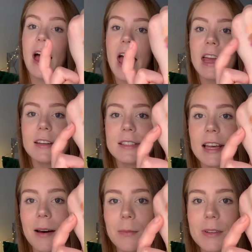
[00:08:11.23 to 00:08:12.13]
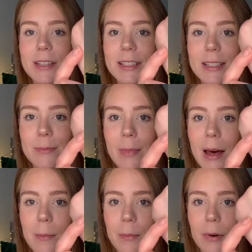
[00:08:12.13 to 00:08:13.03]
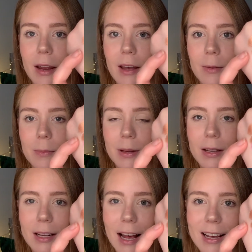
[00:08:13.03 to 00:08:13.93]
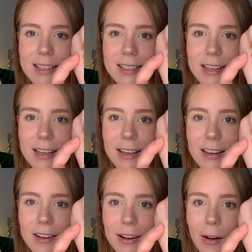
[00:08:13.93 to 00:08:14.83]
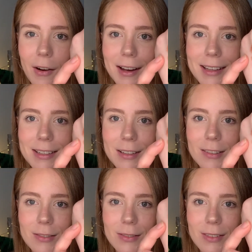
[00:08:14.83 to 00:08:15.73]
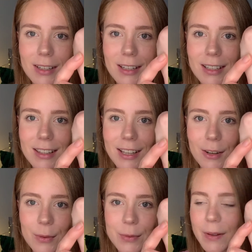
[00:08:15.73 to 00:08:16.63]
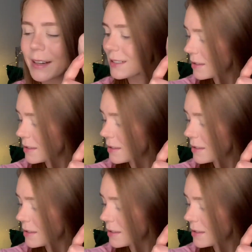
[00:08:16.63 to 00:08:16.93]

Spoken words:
ASAP, which is this matte brown, but it has kind of a little flecks